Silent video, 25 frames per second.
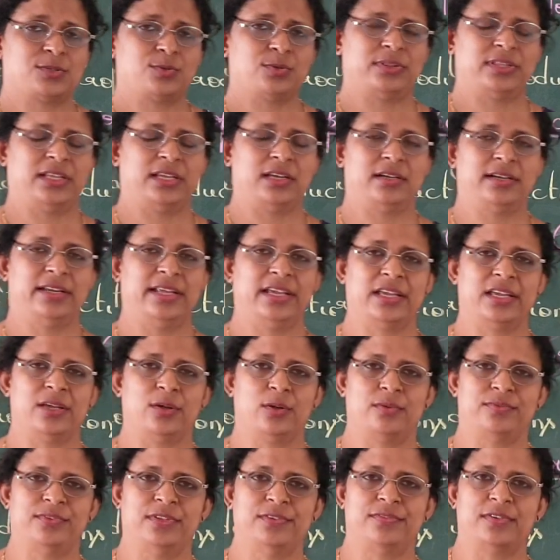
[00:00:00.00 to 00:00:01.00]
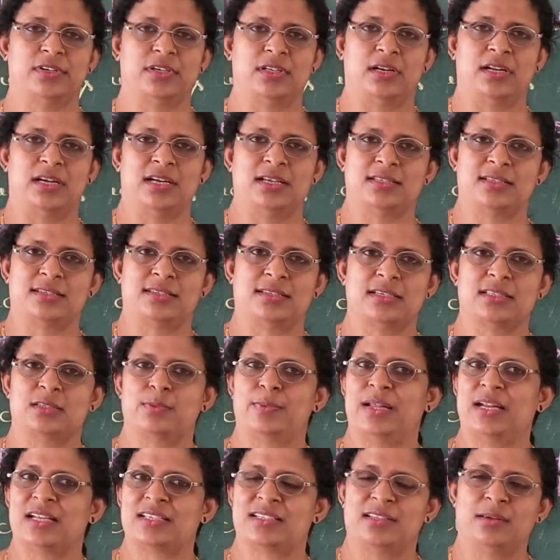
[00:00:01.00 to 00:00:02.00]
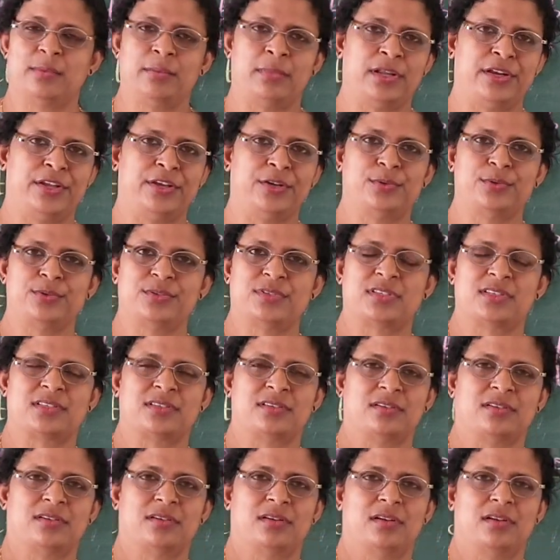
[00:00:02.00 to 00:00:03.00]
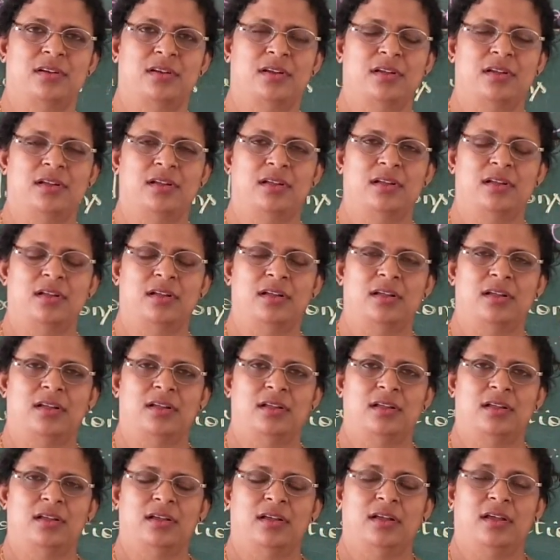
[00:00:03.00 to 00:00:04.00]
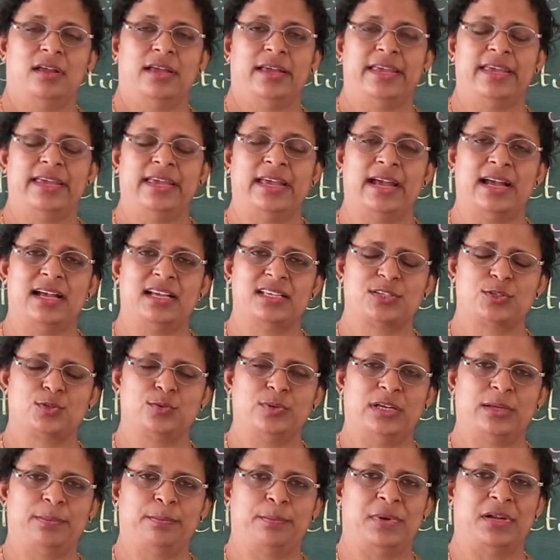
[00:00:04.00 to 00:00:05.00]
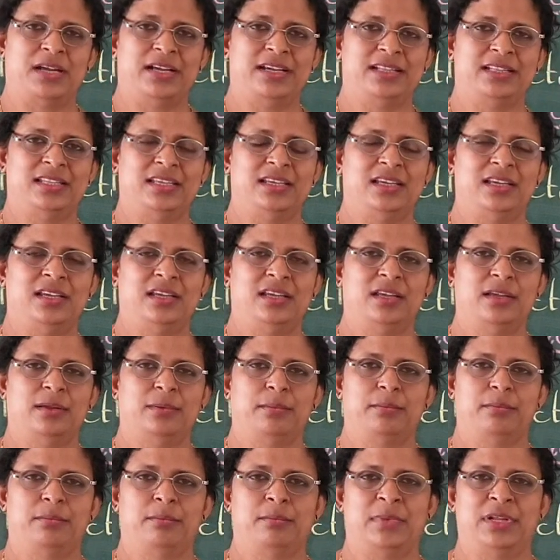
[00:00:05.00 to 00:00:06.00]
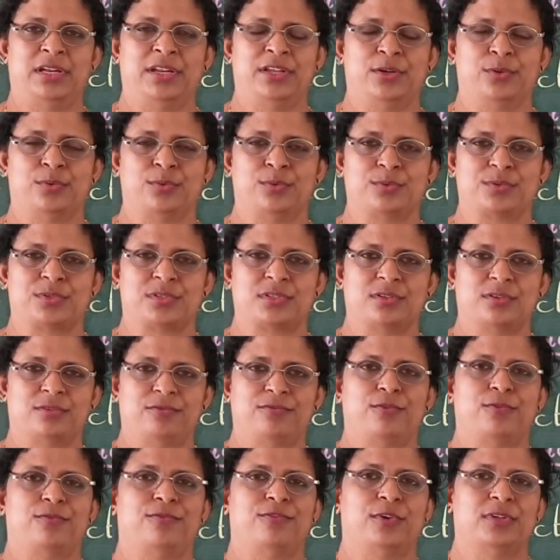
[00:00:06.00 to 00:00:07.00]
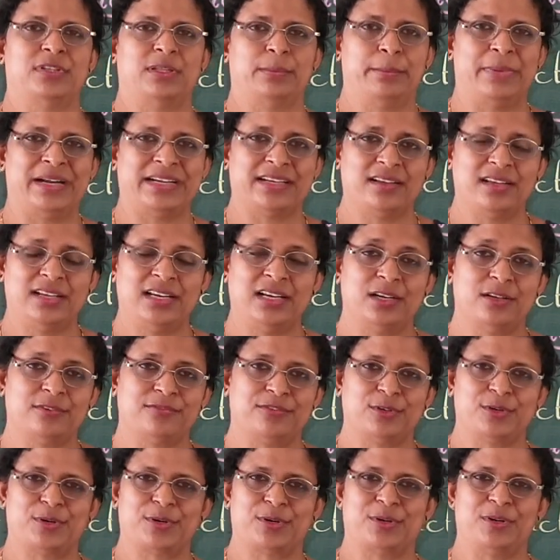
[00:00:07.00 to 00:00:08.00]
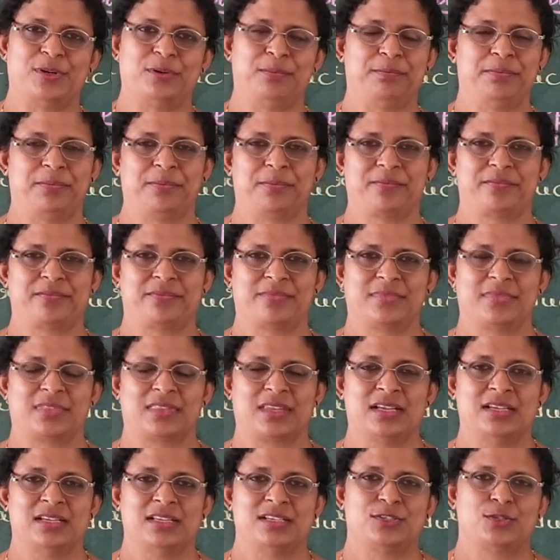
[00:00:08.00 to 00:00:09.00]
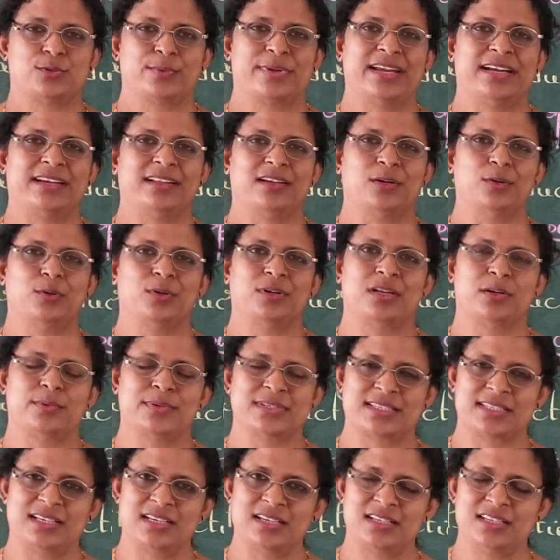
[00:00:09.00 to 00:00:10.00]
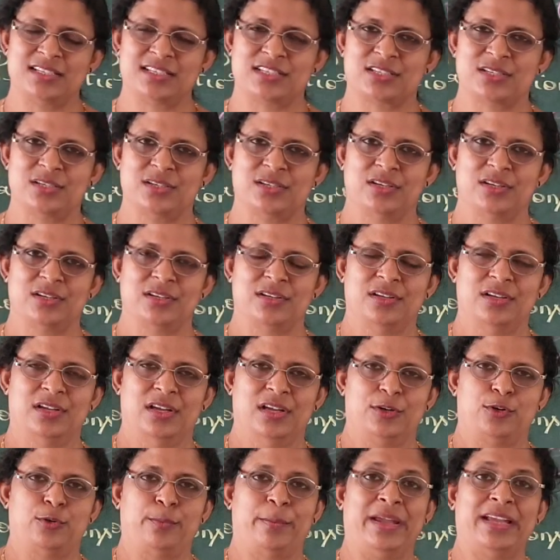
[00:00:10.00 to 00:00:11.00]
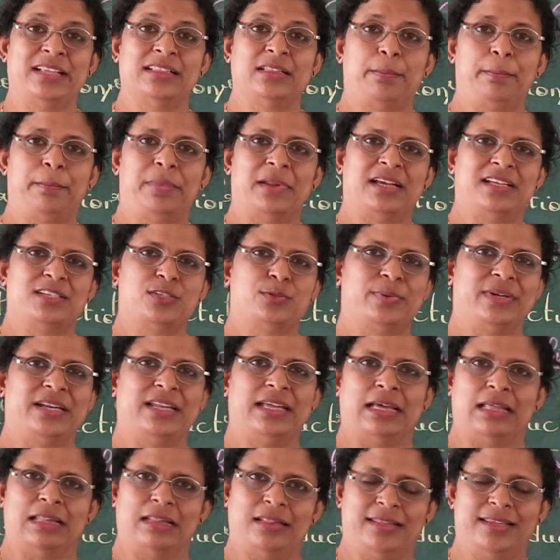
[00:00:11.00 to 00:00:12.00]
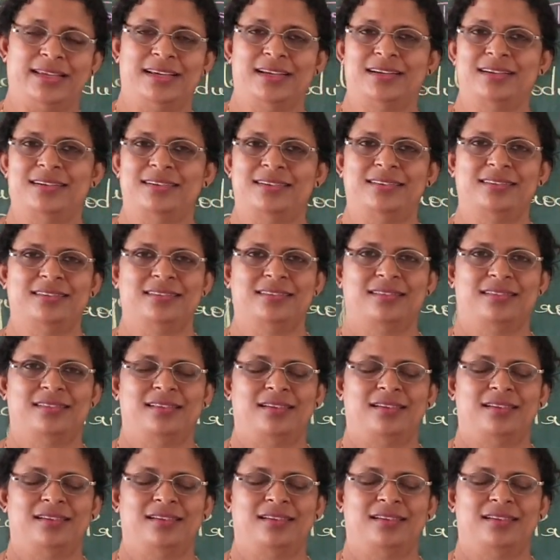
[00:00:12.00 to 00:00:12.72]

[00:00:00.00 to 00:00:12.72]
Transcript: to take care of the fertilizers as well as the manures. He has to apply the manures for the better yield of a crop, to get a good result, to make the plant very healthier,